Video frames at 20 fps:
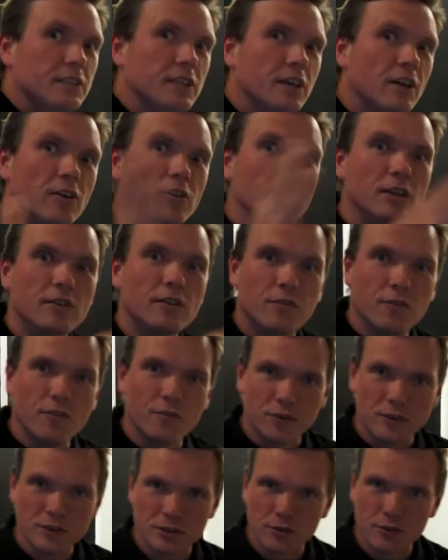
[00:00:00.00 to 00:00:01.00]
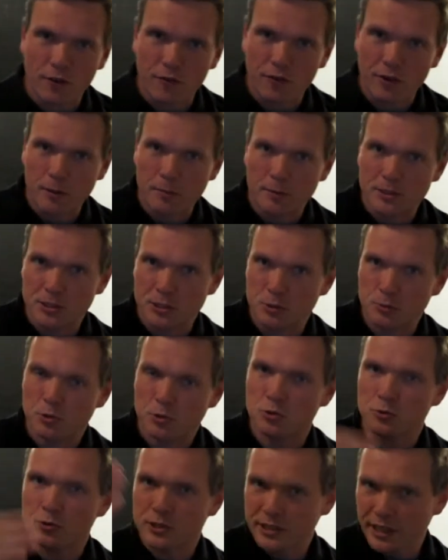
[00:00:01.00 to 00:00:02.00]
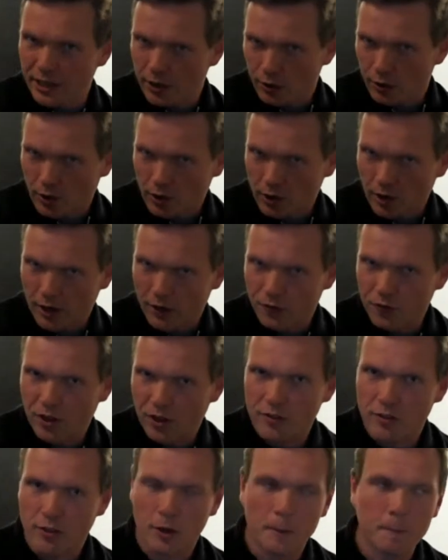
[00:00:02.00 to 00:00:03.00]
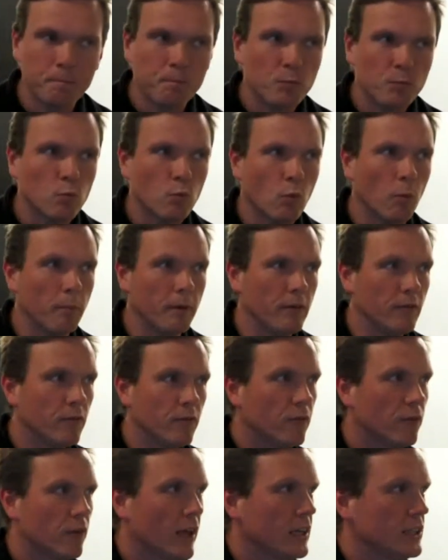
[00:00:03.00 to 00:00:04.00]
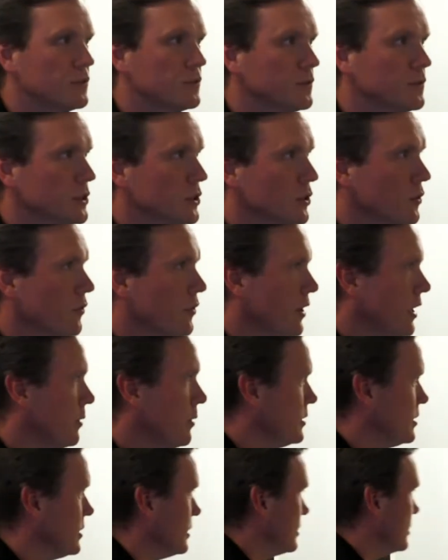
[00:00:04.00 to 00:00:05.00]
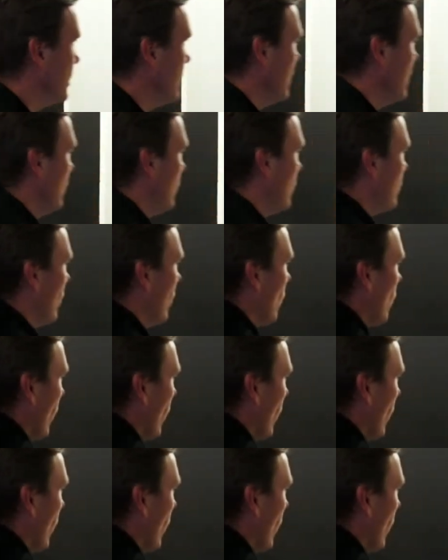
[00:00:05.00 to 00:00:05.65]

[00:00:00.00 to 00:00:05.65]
The only photographic images which you'll see on our live tether will be flash photography images with our